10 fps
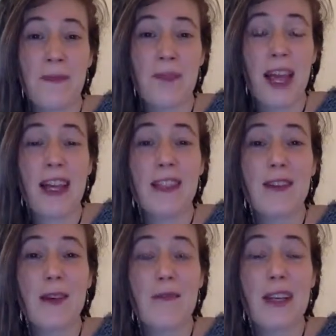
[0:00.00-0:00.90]

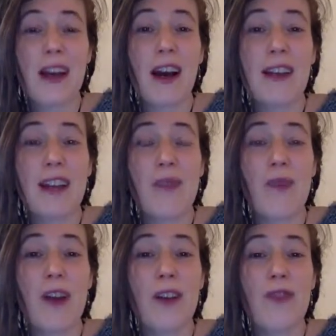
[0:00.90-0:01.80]
And because I
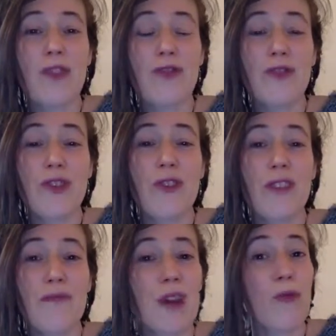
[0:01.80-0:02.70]
want you to know
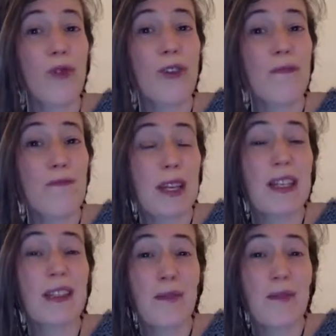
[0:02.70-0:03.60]
that my word
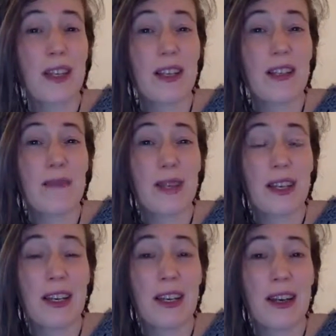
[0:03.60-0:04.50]
means something to
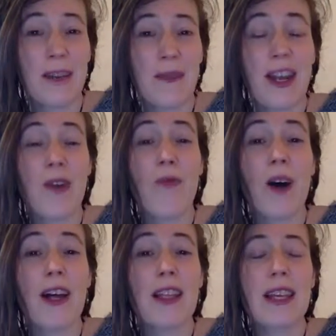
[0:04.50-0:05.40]
me, and I
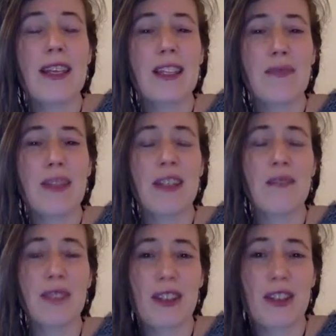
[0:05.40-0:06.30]
want it to mean
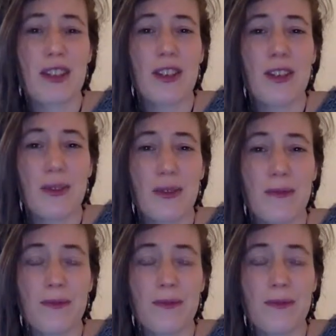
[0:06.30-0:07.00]
something to you,